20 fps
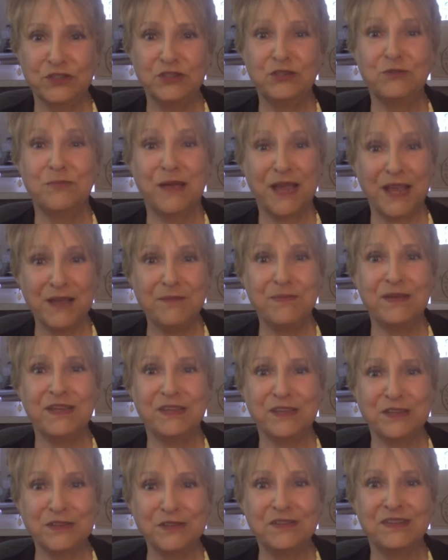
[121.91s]
may be
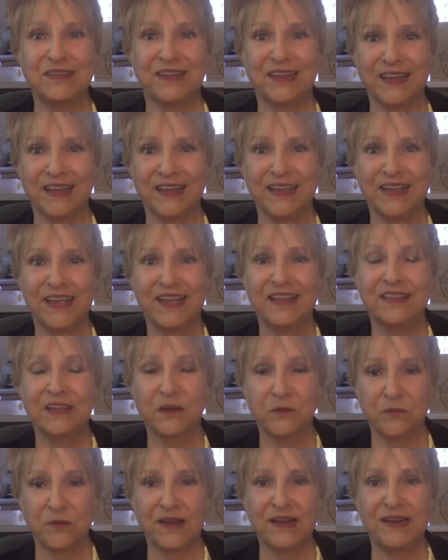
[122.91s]
using
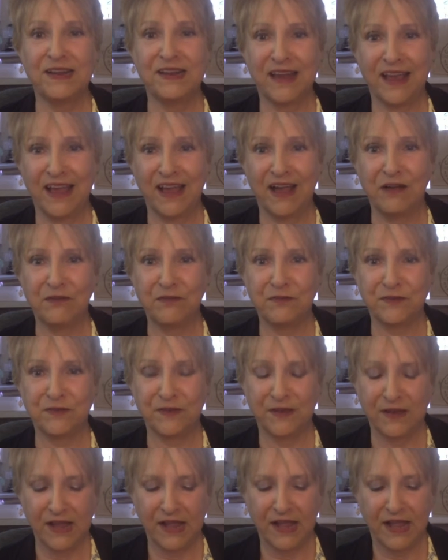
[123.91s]
that rated F.
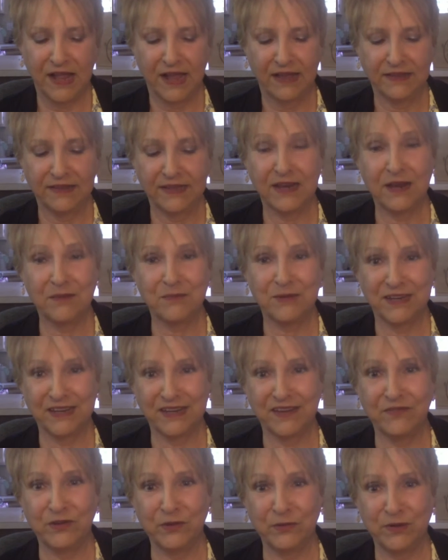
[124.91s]
And then I'm going to
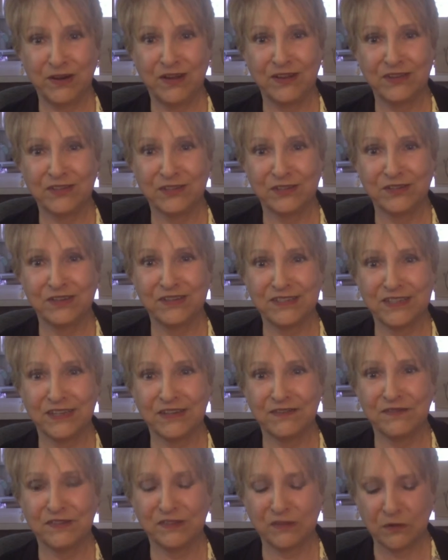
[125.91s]
give you an
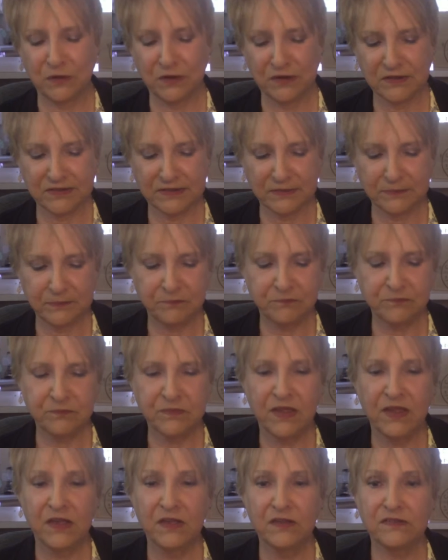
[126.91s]
alternative source.
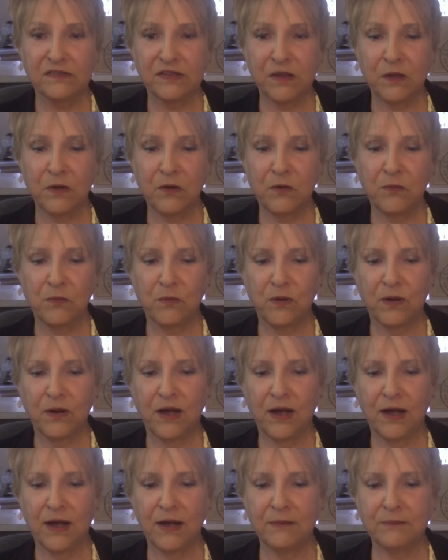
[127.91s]
So
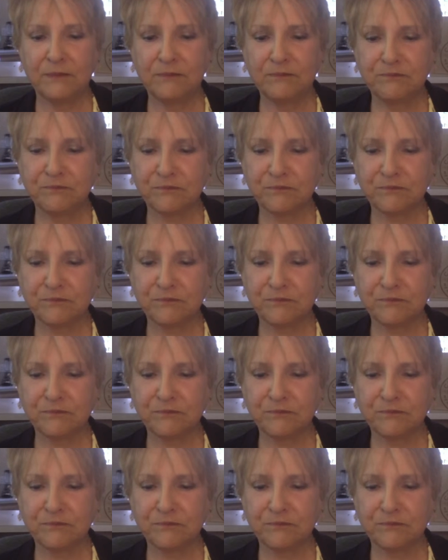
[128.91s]
air